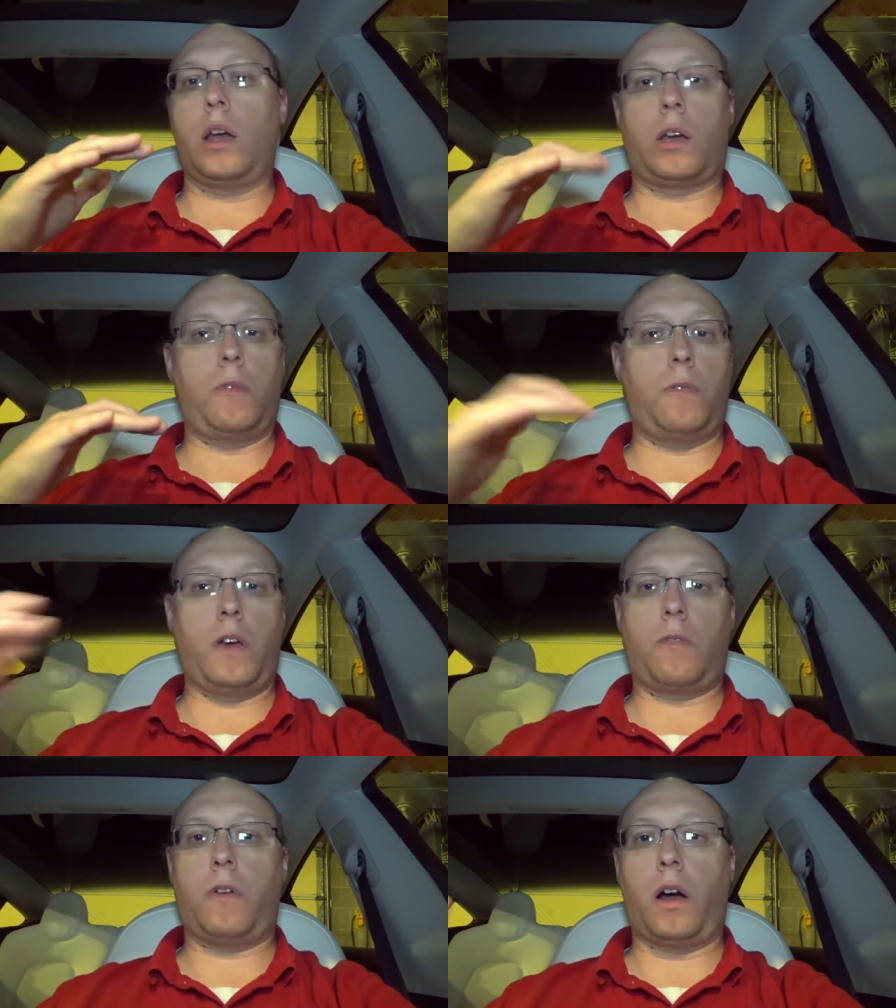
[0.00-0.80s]
a
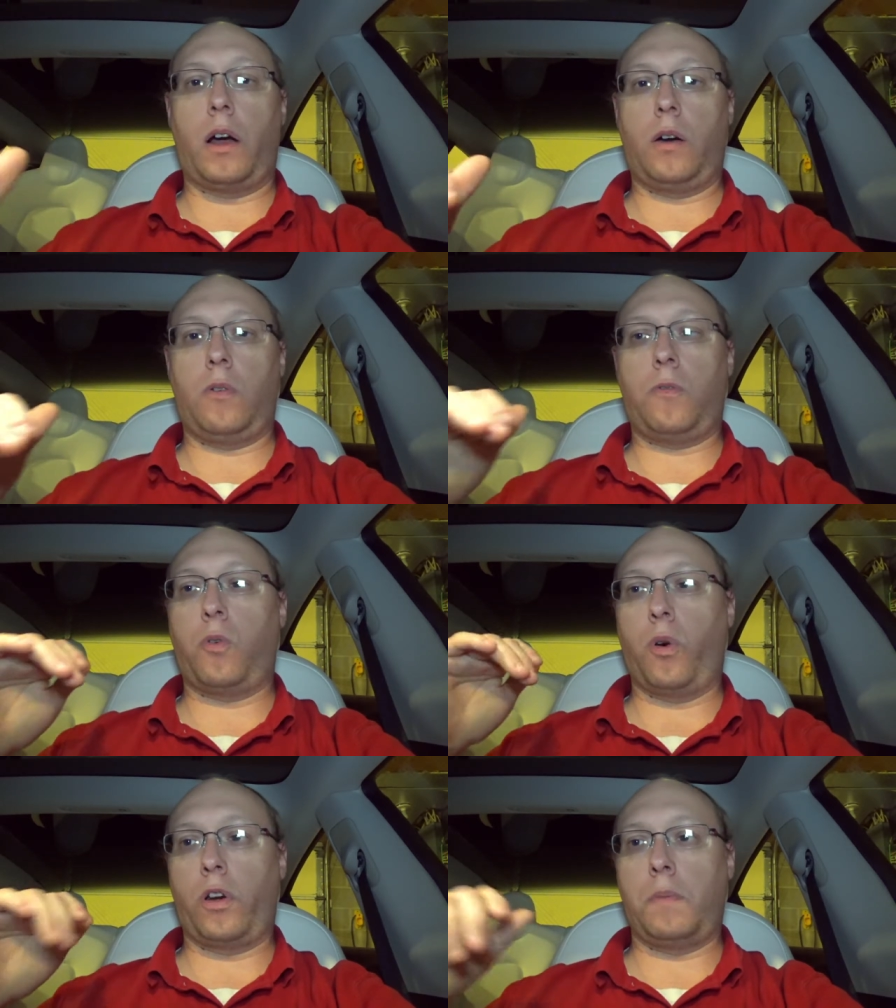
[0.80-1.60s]
config file
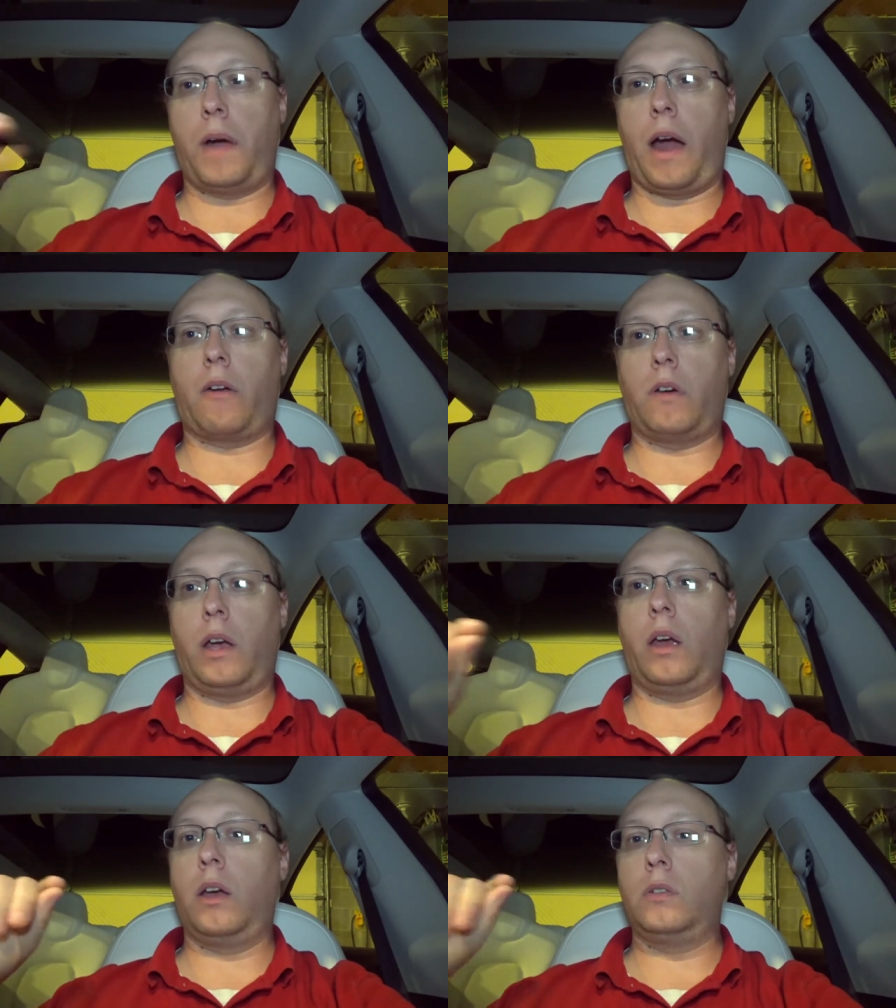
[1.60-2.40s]
for your
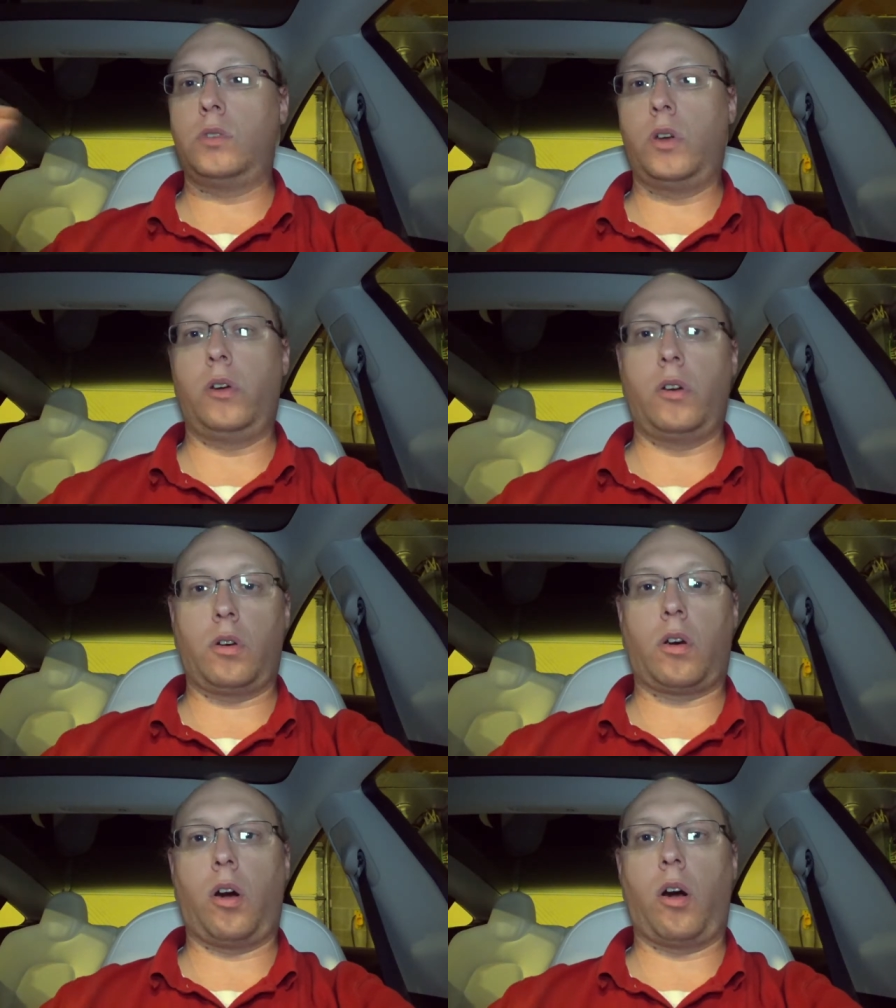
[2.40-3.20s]
battery to
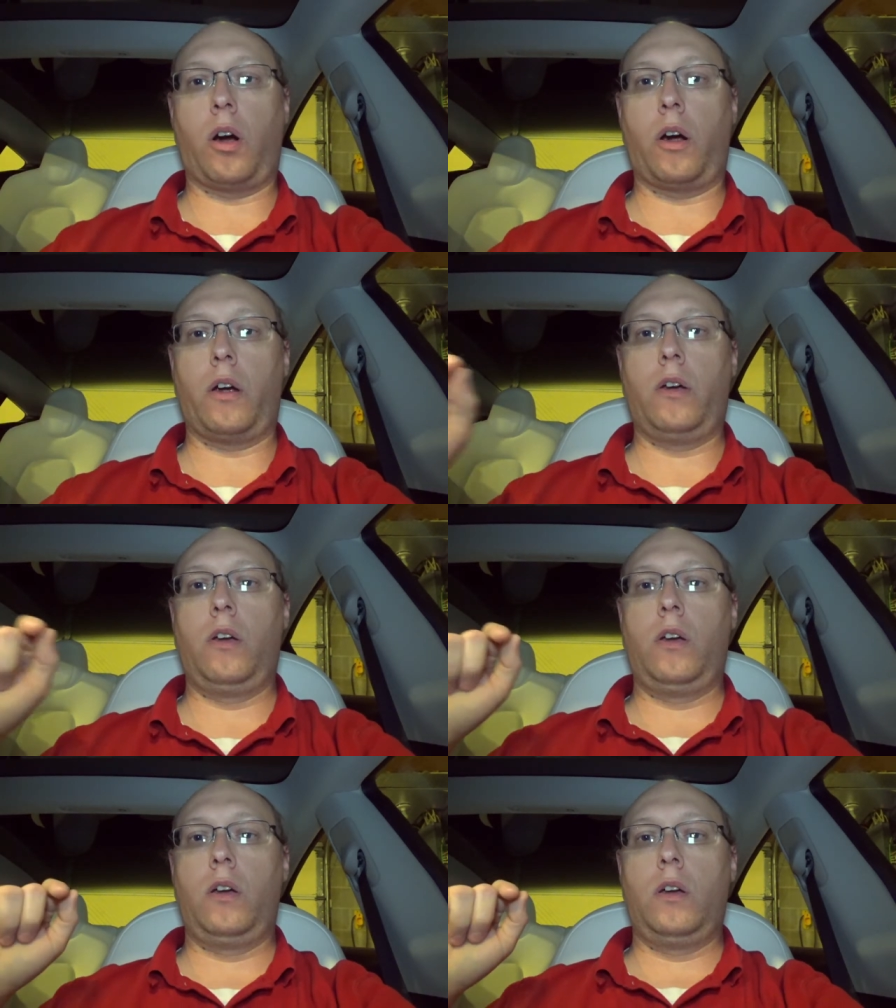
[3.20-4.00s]
your car,
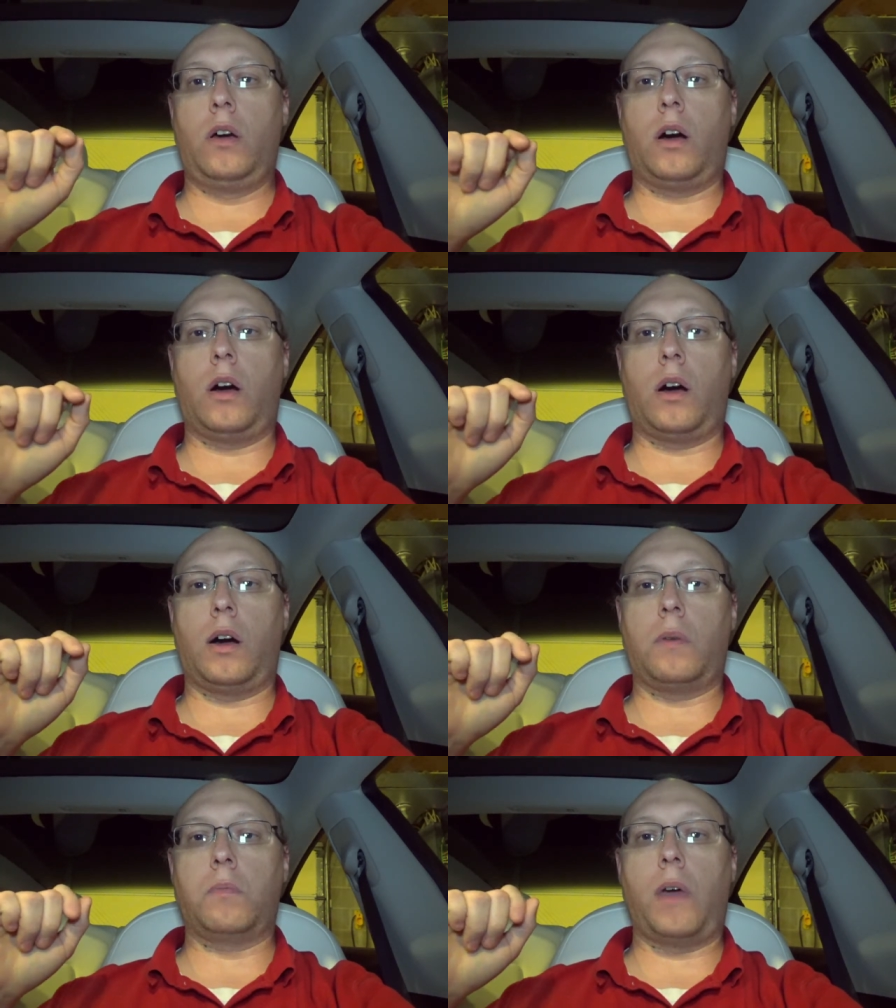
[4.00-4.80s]

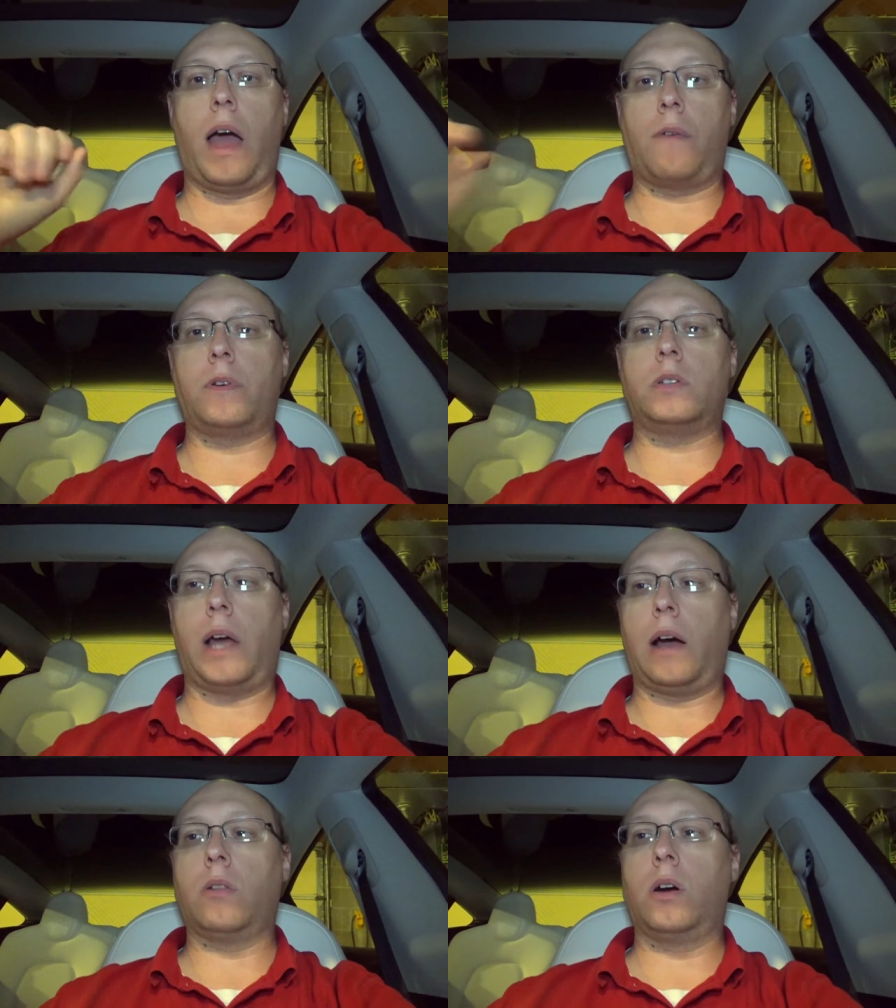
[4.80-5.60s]
have it
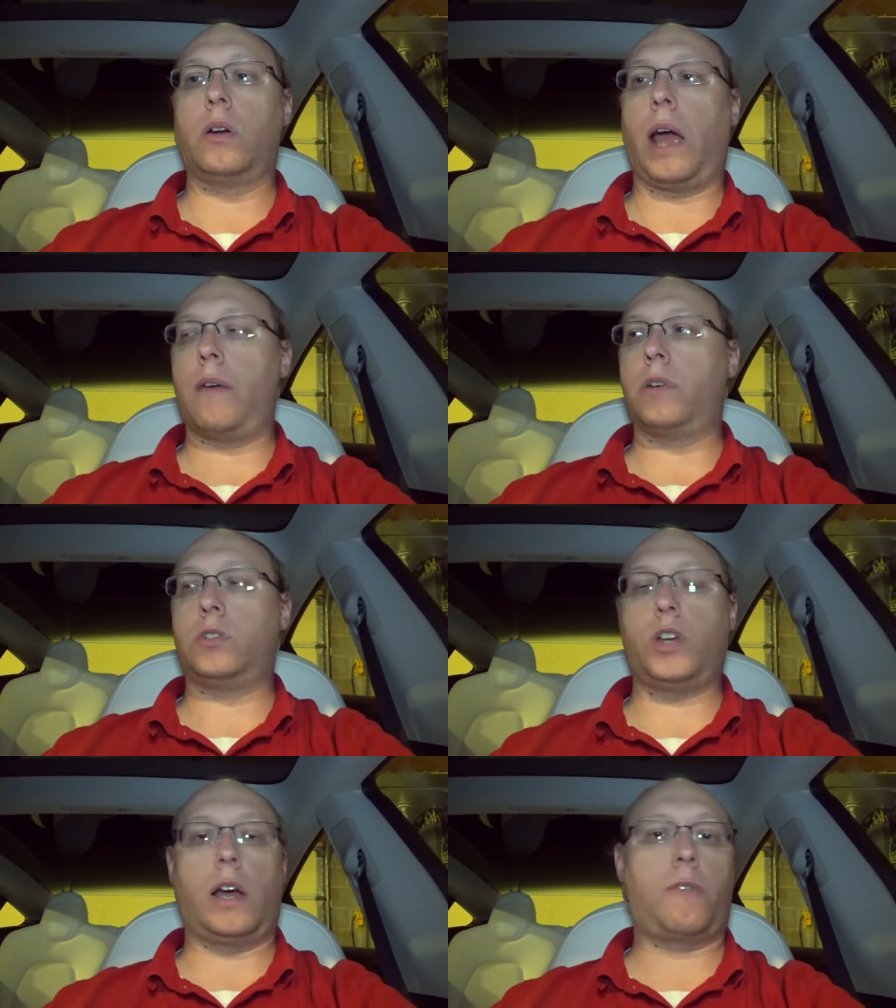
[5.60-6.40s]
download, have
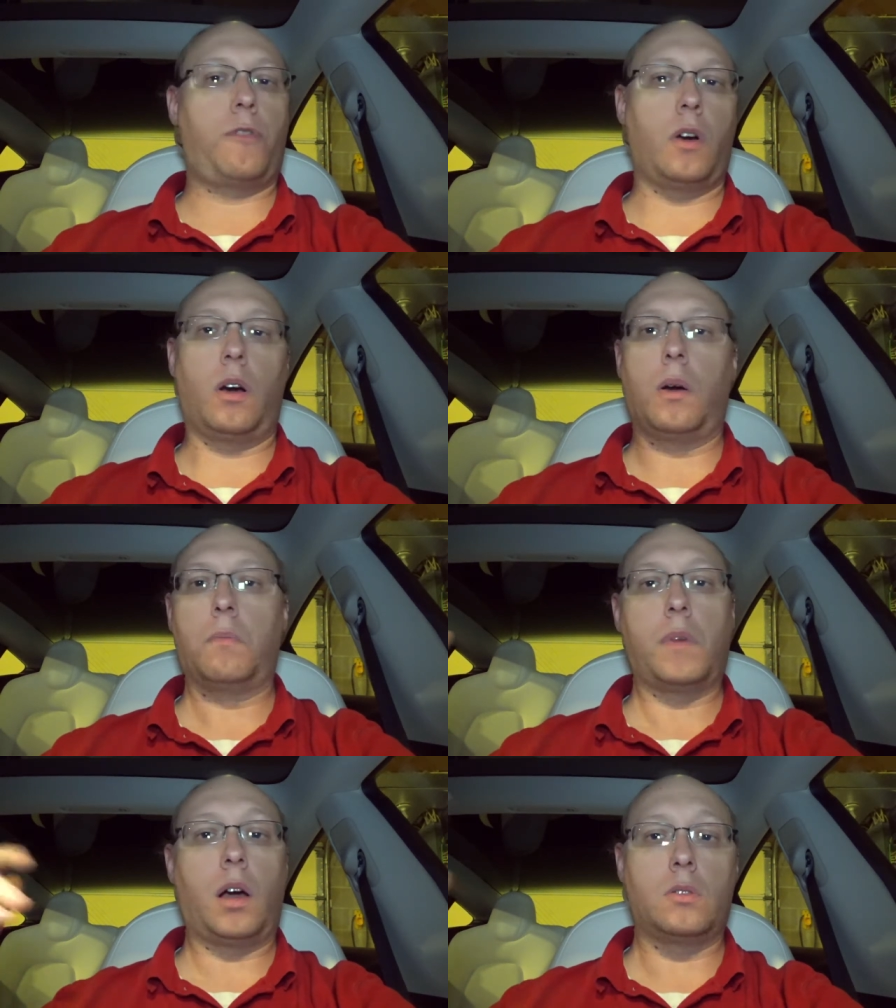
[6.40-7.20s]
it checked
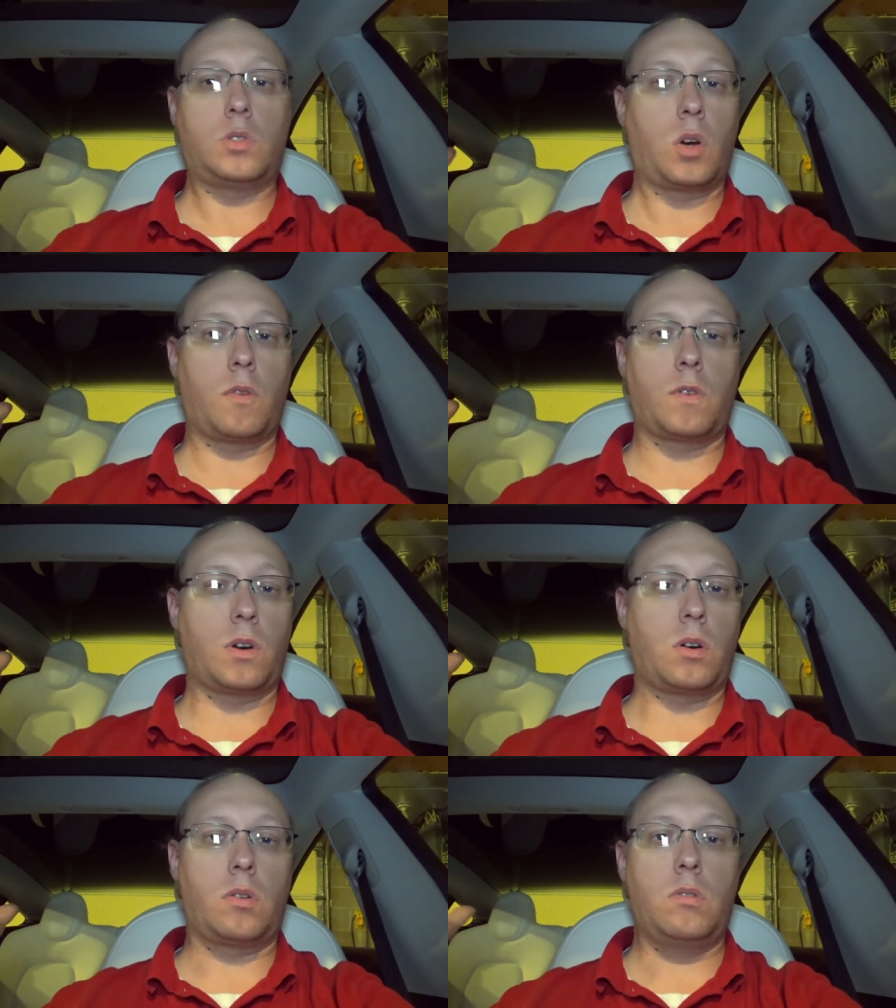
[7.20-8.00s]
from a
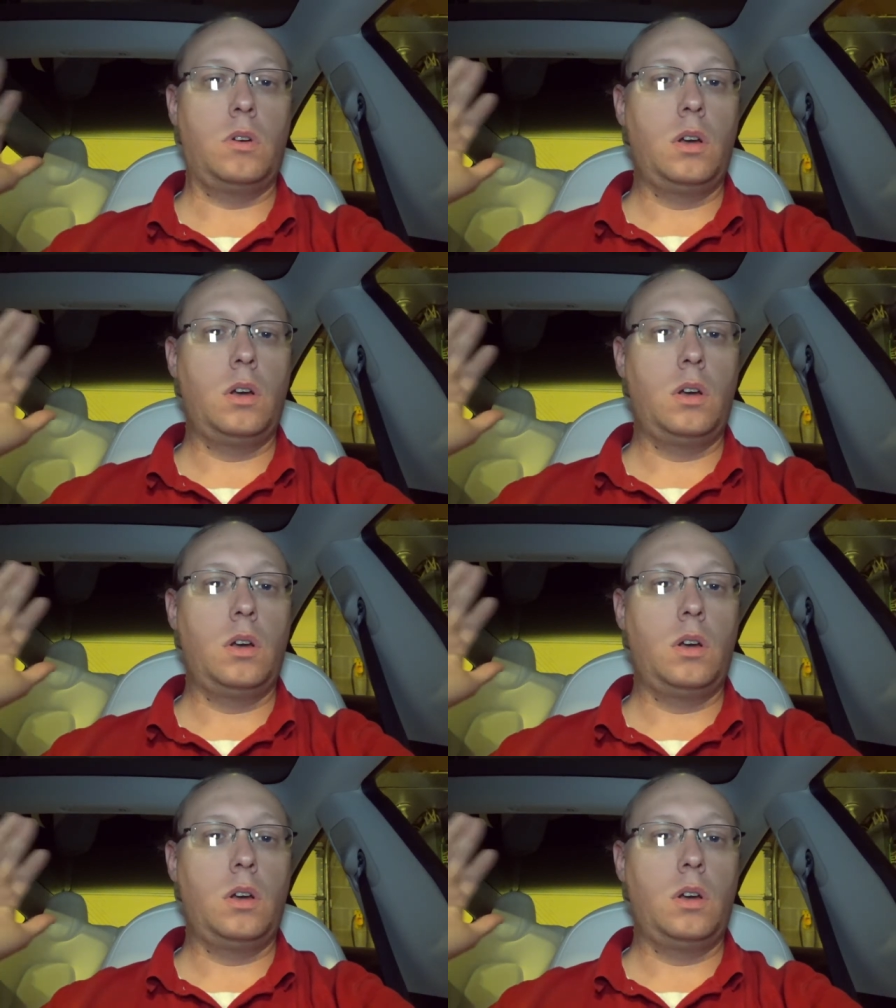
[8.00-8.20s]
server